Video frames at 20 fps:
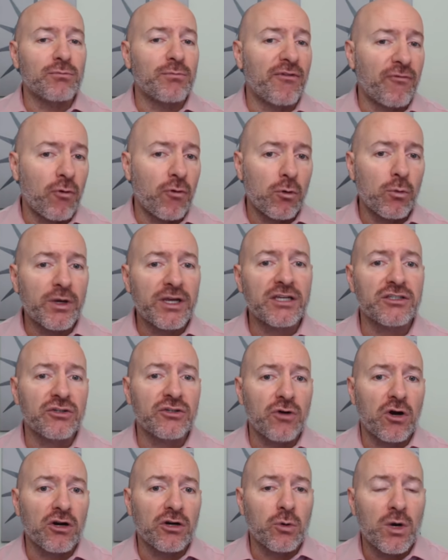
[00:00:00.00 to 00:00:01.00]
before we get
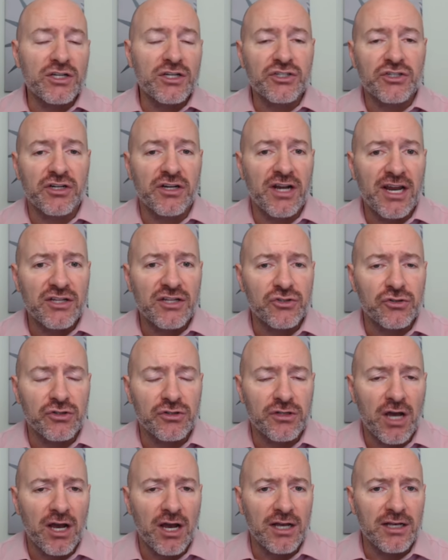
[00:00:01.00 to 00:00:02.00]
to our question and
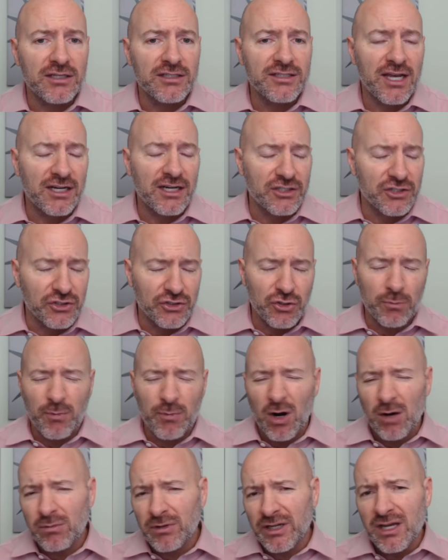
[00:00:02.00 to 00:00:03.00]
answer uh, section, so
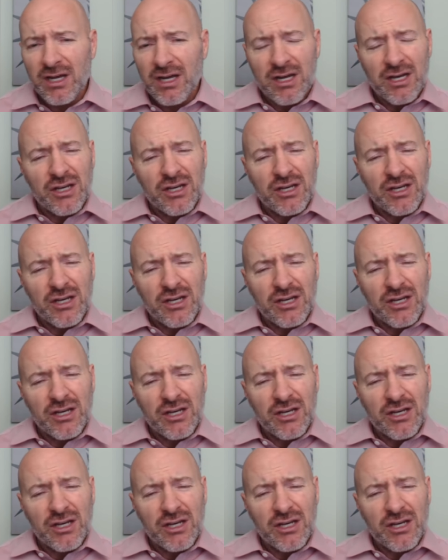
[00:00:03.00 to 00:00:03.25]
probably